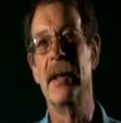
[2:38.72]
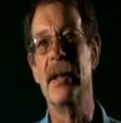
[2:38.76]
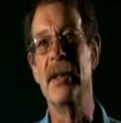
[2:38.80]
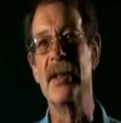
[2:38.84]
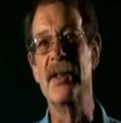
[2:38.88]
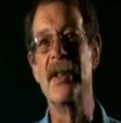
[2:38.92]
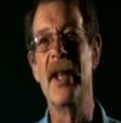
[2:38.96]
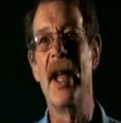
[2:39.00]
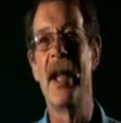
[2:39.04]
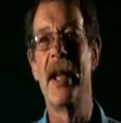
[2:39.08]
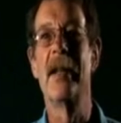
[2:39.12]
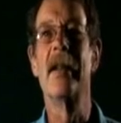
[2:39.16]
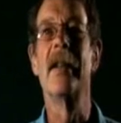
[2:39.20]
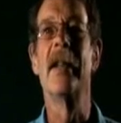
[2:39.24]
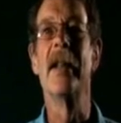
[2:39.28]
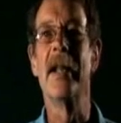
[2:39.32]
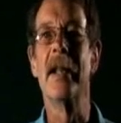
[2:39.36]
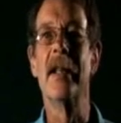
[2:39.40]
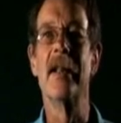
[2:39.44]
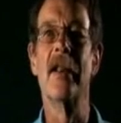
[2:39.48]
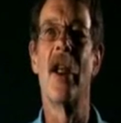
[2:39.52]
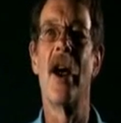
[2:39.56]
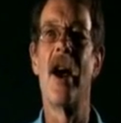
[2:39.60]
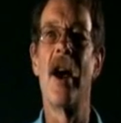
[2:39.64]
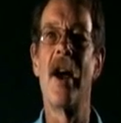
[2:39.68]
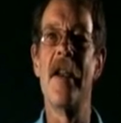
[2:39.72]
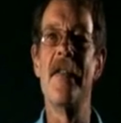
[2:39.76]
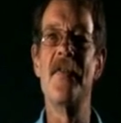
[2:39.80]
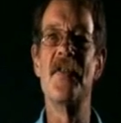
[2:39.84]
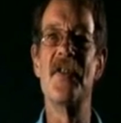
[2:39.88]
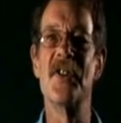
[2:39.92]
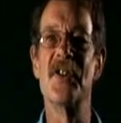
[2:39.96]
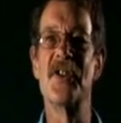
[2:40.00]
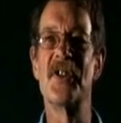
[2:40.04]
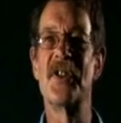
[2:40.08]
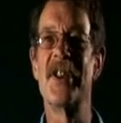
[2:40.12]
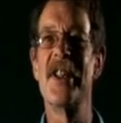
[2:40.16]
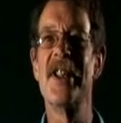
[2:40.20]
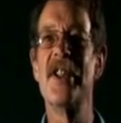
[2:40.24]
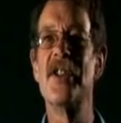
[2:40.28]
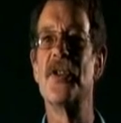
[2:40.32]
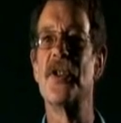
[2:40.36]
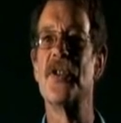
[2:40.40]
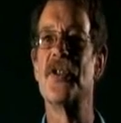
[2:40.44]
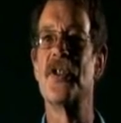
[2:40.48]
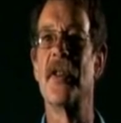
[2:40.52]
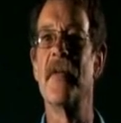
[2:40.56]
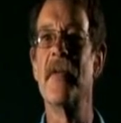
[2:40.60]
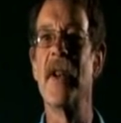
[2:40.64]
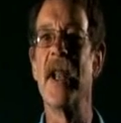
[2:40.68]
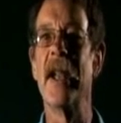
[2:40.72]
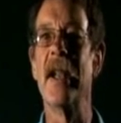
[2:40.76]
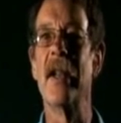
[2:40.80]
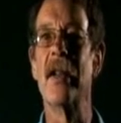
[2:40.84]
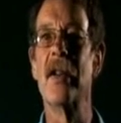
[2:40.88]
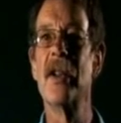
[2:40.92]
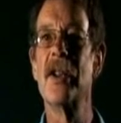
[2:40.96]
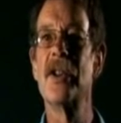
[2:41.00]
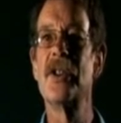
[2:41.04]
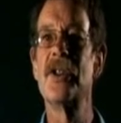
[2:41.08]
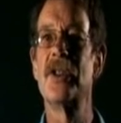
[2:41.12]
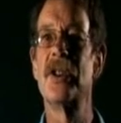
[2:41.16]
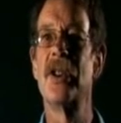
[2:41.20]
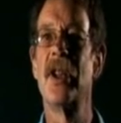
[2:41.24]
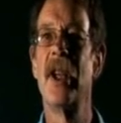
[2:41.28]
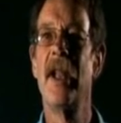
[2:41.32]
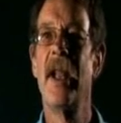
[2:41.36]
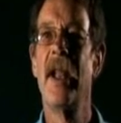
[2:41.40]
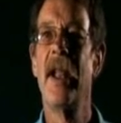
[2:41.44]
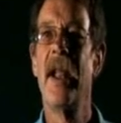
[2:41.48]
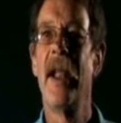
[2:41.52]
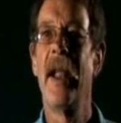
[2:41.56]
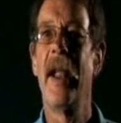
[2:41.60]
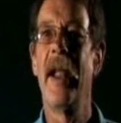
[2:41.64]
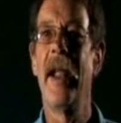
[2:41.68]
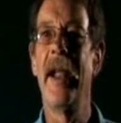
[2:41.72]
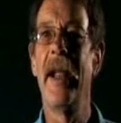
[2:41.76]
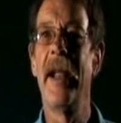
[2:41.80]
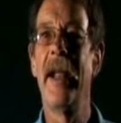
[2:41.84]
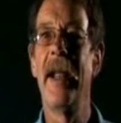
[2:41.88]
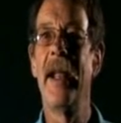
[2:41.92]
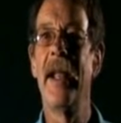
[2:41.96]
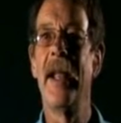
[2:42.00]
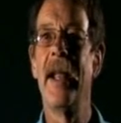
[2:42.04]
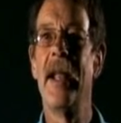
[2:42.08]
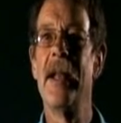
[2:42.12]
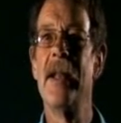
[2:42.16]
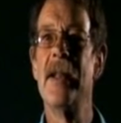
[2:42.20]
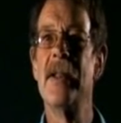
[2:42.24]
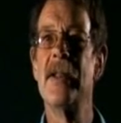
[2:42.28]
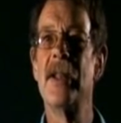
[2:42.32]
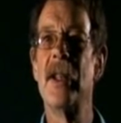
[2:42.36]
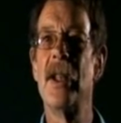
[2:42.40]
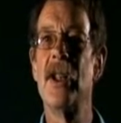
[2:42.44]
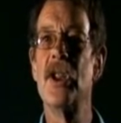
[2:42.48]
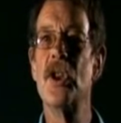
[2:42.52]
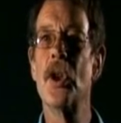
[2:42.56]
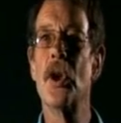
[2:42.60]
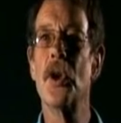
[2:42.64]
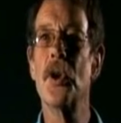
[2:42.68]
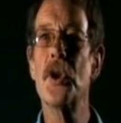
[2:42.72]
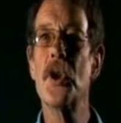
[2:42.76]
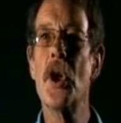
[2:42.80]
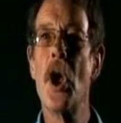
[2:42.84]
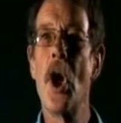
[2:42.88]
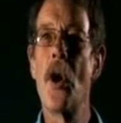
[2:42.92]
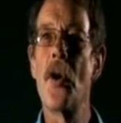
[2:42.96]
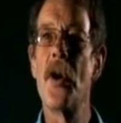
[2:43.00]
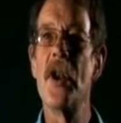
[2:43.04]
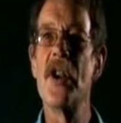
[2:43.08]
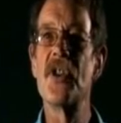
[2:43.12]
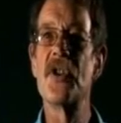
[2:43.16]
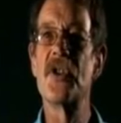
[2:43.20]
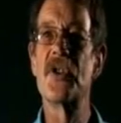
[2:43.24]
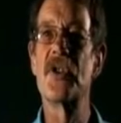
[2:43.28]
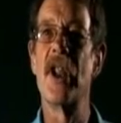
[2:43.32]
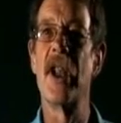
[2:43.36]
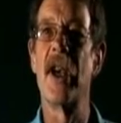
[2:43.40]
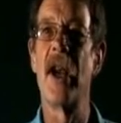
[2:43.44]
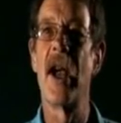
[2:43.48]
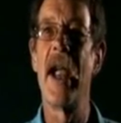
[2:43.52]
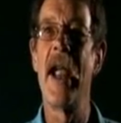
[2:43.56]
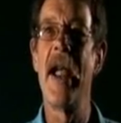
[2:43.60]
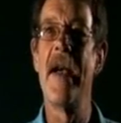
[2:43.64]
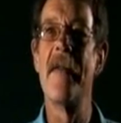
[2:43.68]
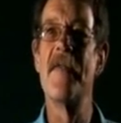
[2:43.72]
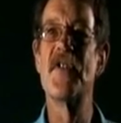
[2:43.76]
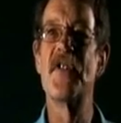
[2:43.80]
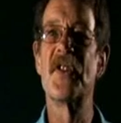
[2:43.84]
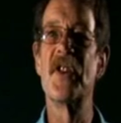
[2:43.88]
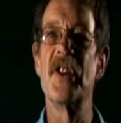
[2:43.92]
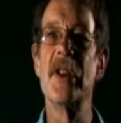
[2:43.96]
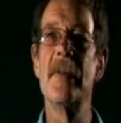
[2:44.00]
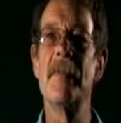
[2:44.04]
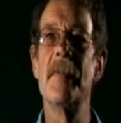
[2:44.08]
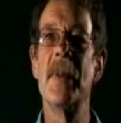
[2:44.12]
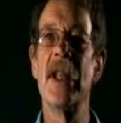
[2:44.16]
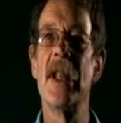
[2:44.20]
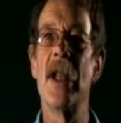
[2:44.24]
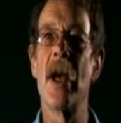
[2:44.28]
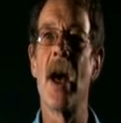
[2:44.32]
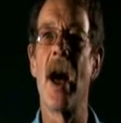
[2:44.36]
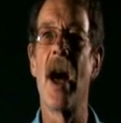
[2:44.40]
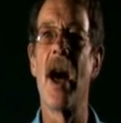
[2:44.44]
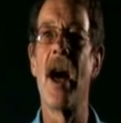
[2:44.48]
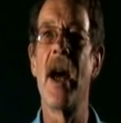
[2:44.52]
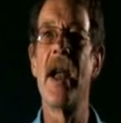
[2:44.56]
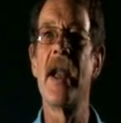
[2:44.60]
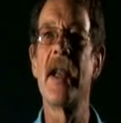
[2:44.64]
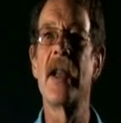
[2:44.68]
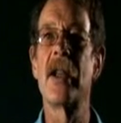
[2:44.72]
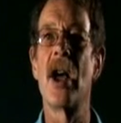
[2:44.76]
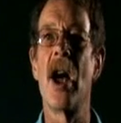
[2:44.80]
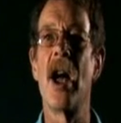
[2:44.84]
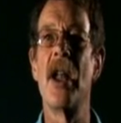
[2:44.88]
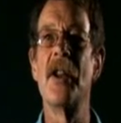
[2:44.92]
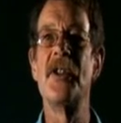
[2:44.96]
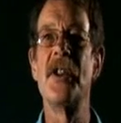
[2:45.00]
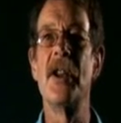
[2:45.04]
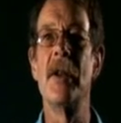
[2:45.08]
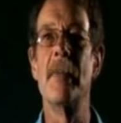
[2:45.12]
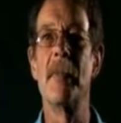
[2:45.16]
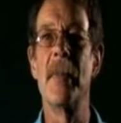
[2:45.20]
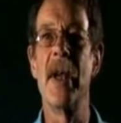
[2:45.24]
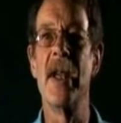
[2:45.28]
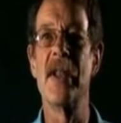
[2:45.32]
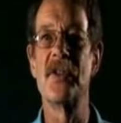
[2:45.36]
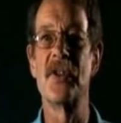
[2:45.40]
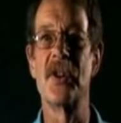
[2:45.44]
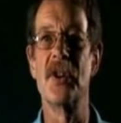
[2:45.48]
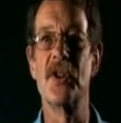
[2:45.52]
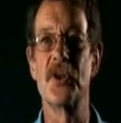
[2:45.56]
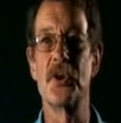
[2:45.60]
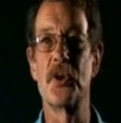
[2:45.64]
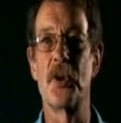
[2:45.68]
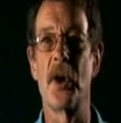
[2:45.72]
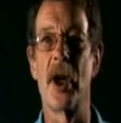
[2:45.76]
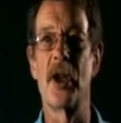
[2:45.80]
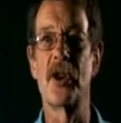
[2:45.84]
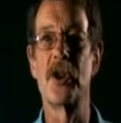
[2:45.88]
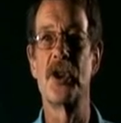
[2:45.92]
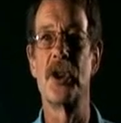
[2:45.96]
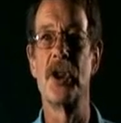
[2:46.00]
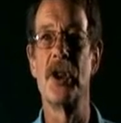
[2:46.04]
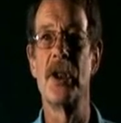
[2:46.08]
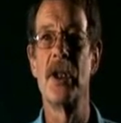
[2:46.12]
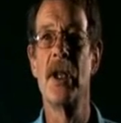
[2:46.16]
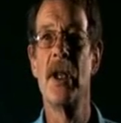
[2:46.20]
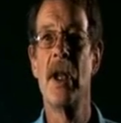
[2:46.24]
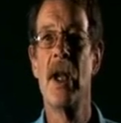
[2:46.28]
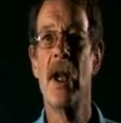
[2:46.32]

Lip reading: daily lives as teachers of English. And you'll notice that I have CBI, content-based instruction,